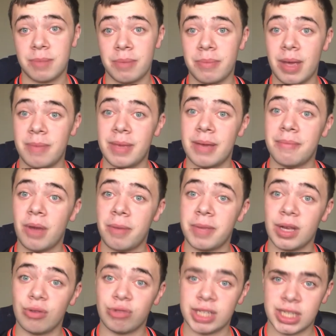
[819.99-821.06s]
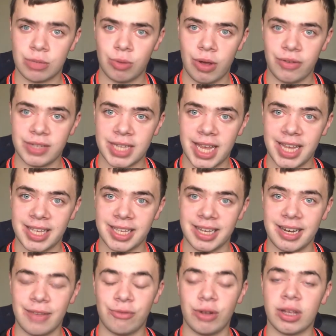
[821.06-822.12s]
but maybe it might be a risk worth
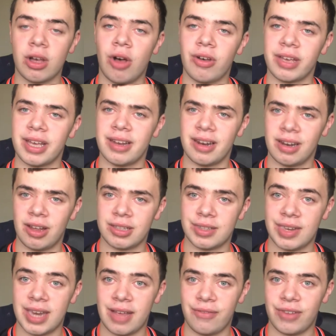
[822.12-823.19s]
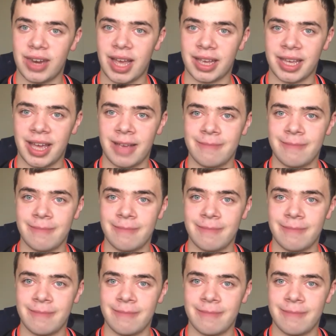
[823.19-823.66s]
taking if we can't get the likes of Nathan Ake.